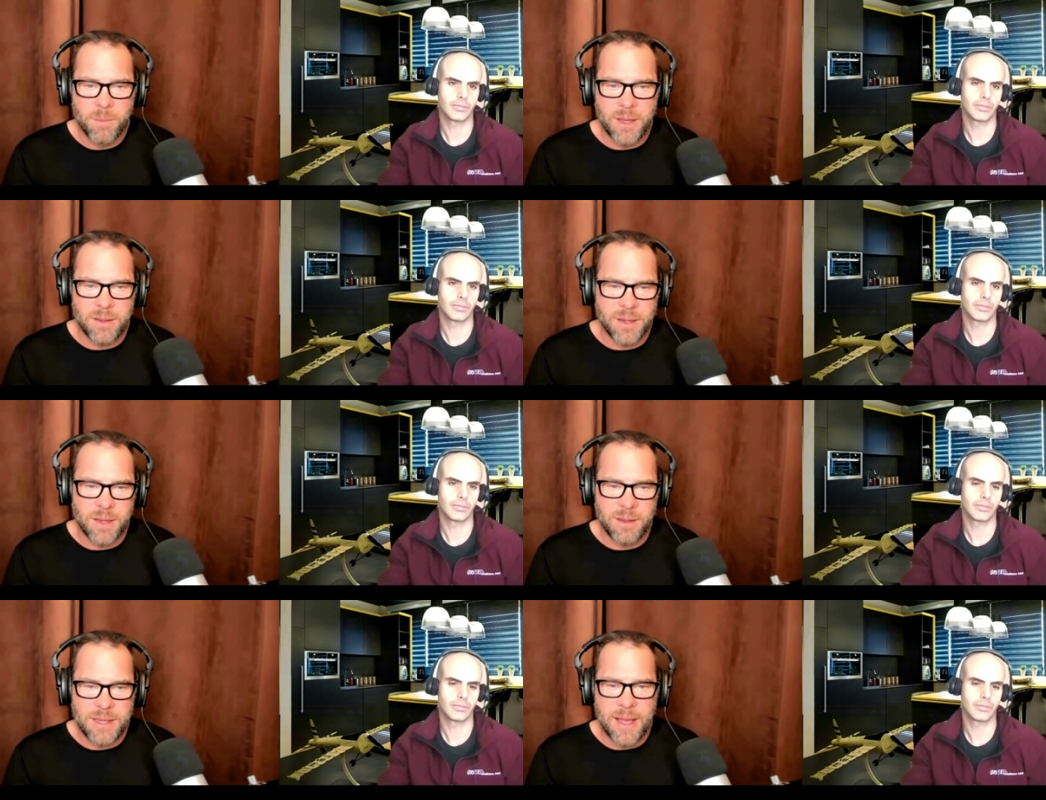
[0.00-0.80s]
Speaker 1: But
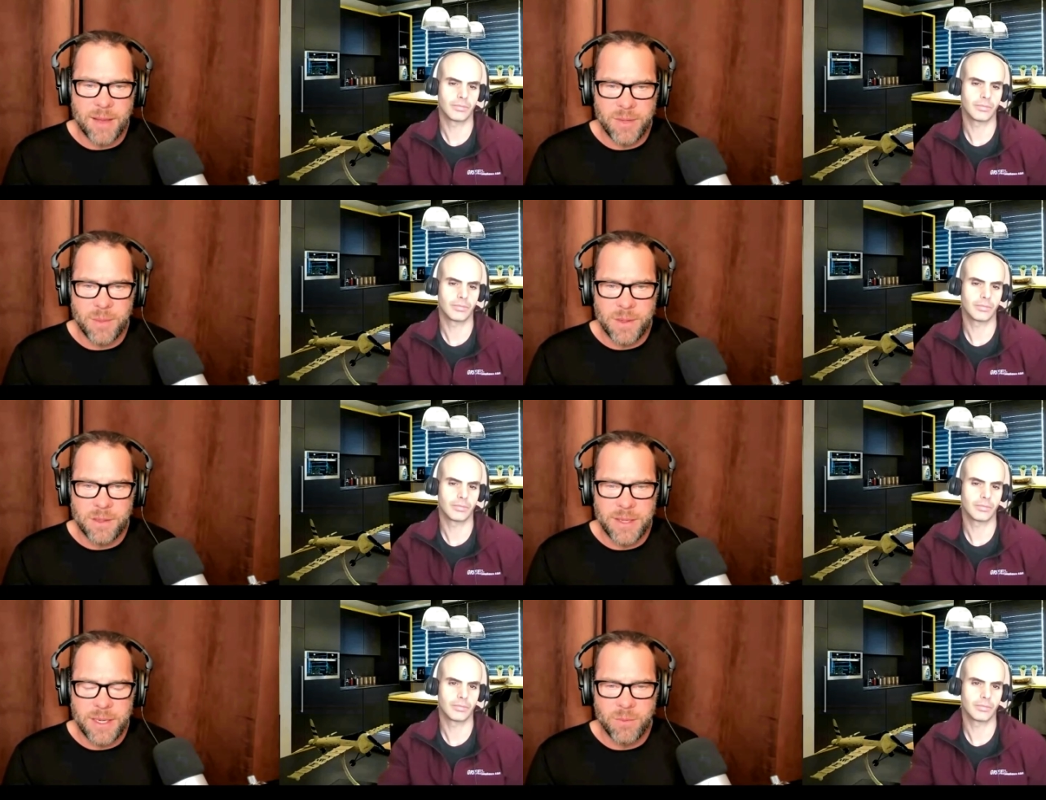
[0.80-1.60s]
uh, yeah,
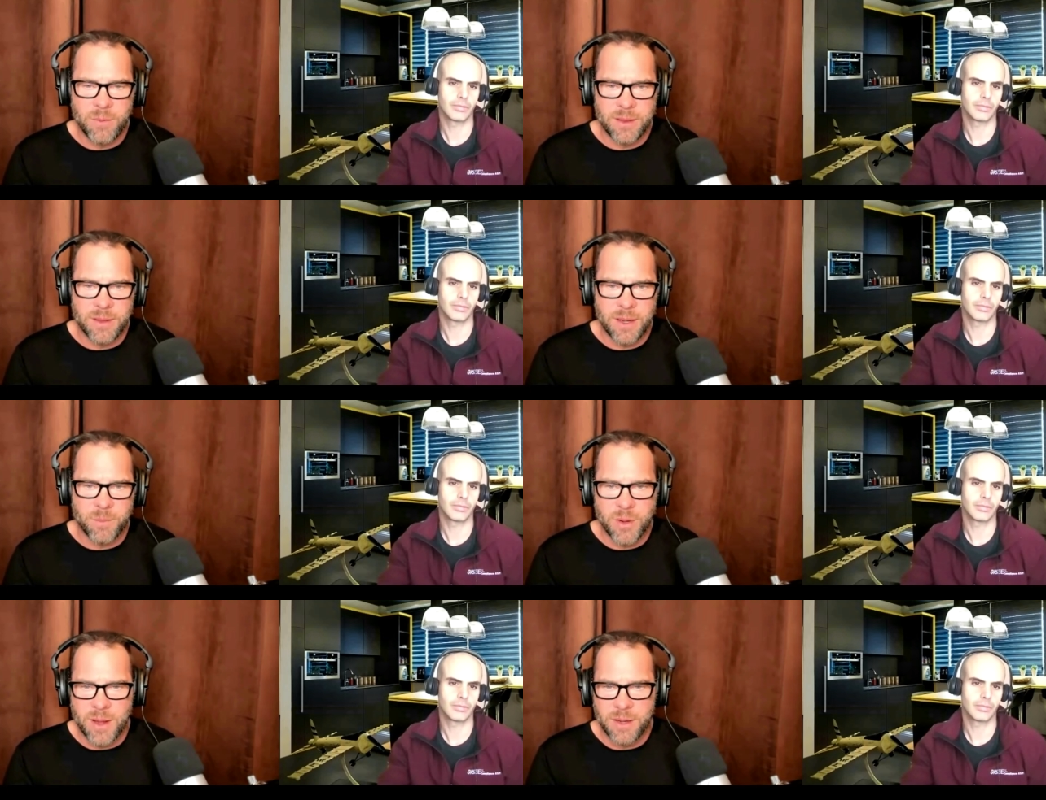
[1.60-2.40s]
typically with uh,
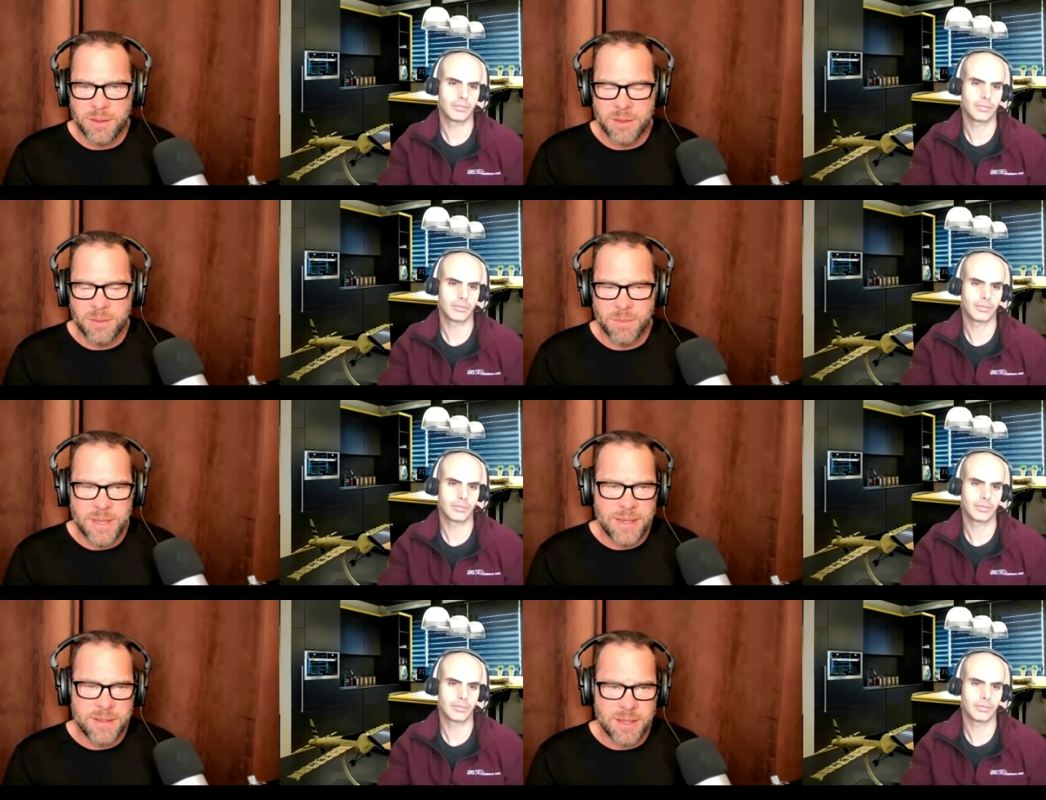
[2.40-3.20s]
products, things